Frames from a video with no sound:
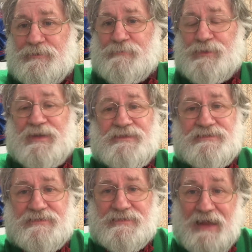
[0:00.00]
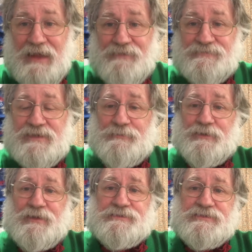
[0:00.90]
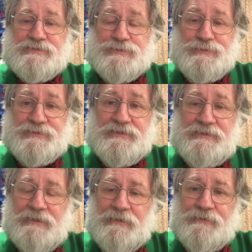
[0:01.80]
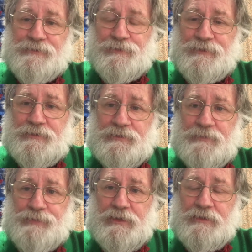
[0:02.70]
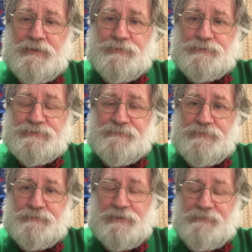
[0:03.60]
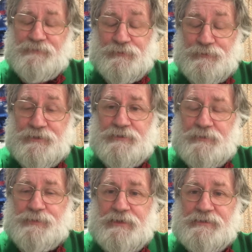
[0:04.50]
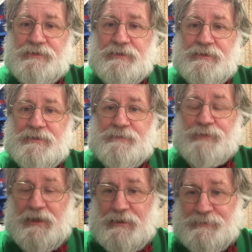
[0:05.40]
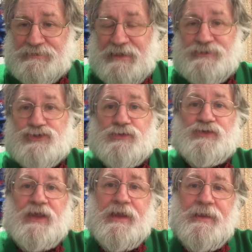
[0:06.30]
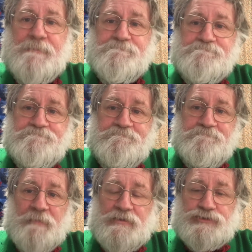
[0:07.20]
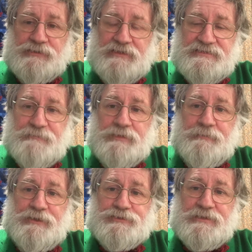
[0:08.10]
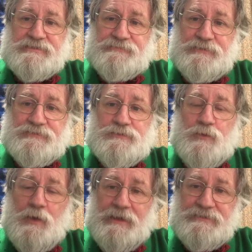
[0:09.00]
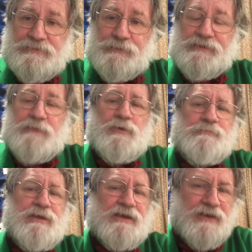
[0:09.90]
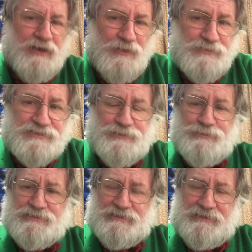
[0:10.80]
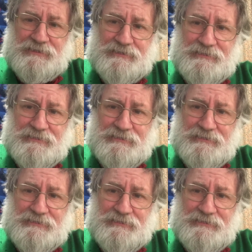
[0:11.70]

But they did have democratic scrutiny through the European Court of through the European Parliament. And should they simply be transferred to Whitehall, there would be no scrutiny.